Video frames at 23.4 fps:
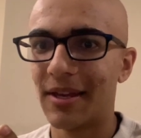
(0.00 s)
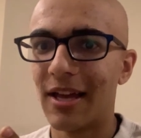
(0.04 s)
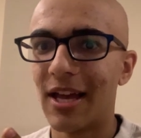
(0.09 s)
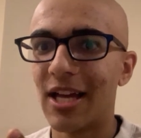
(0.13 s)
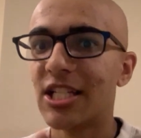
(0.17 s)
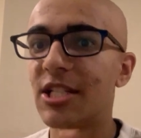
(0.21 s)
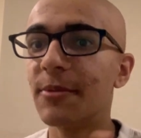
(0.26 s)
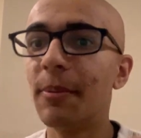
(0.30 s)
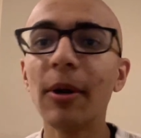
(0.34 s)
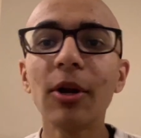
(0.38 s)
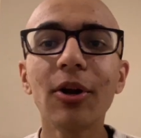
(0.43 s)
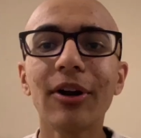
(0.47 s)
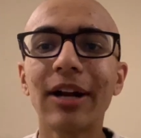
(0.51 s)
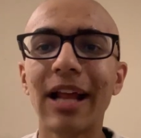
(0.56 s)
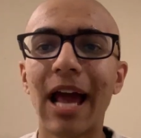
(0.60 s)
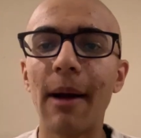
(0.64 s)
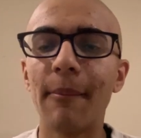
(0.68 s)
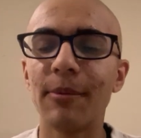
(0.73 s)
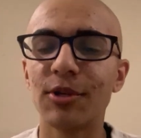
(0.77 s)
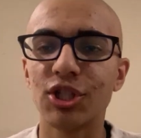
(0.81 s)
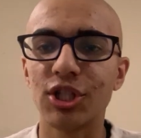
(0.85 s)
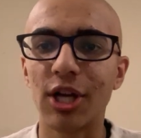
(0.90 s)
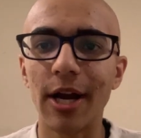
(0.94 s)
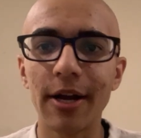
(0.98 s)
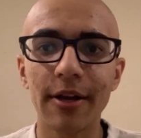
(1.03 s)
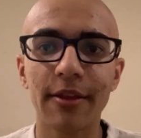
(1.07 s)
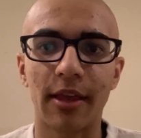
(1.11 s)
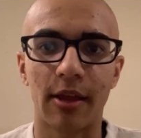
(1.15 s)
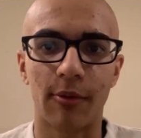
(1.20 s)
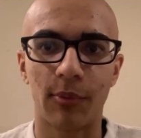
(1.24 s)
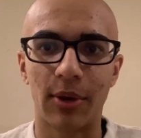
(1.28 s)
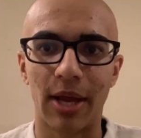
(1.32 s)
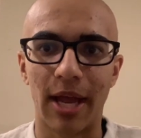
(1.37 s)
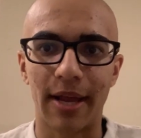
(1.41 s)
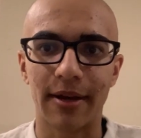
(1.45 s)
Depending on how much chitosan
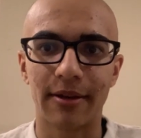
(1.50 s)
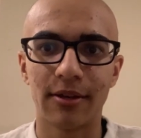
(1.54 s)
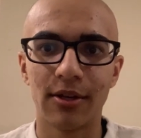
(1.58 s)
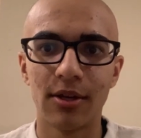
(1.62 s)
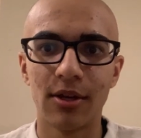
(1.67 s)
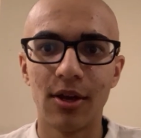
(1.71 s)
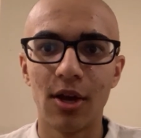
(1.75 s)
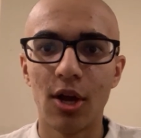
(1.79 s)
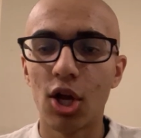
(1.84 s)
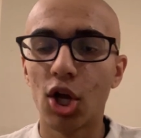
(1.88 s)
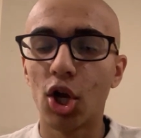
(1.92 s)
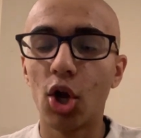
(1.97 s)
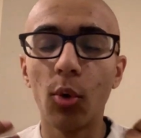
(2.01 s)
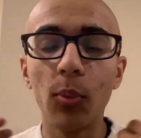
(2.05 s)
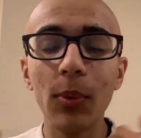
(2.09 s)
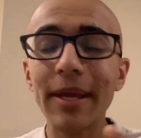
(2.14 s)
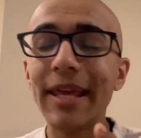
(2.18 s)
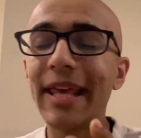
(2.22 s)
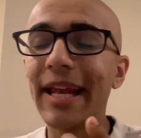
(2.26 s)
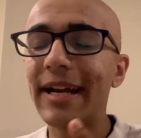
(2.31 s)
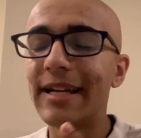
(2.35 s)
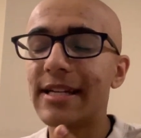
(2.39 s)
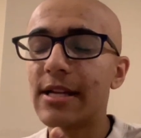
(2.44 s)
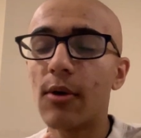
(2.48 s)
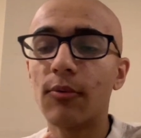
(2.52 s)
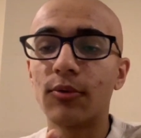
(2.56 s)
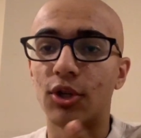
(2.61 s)
we add, could we get it down